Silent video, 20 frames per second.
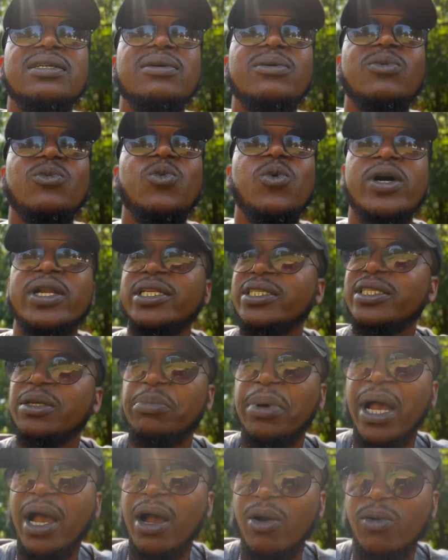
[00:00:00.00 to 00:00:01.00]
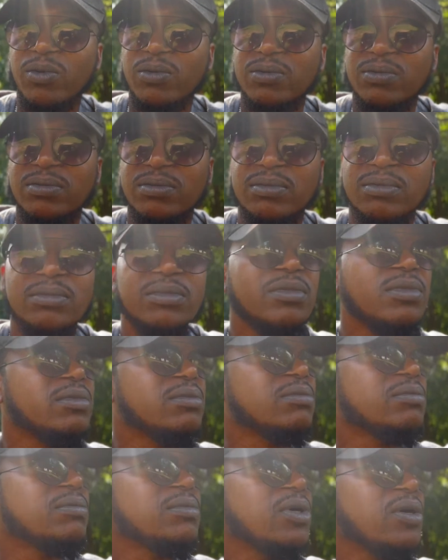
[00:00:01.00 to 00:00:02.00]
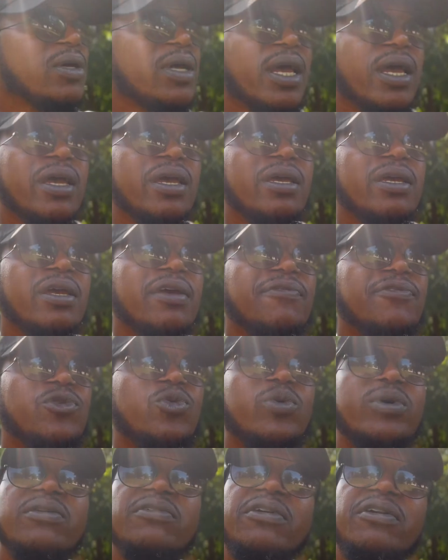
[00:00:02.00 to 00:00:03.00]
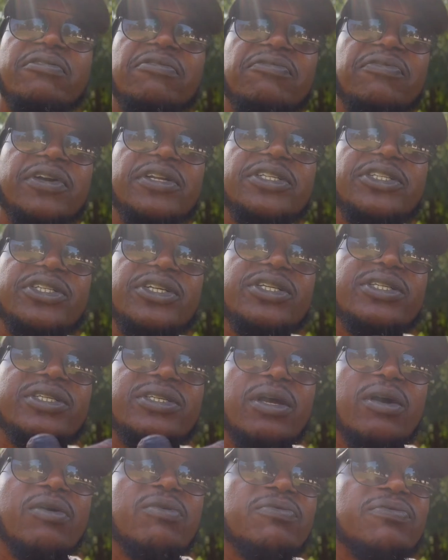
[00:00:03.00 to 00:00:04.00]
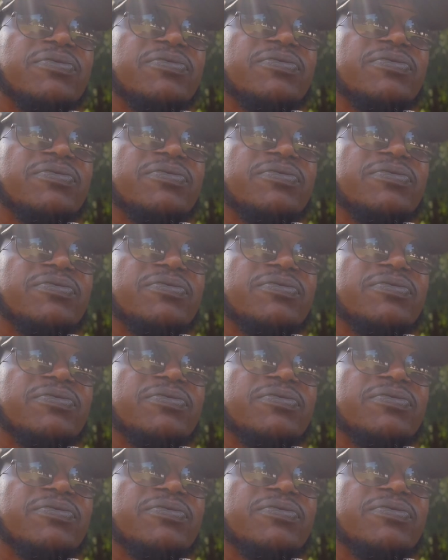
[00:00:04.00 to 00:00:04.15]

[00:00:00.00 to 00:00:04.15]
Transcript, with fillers: what it's about. Okay? If you can convince yourself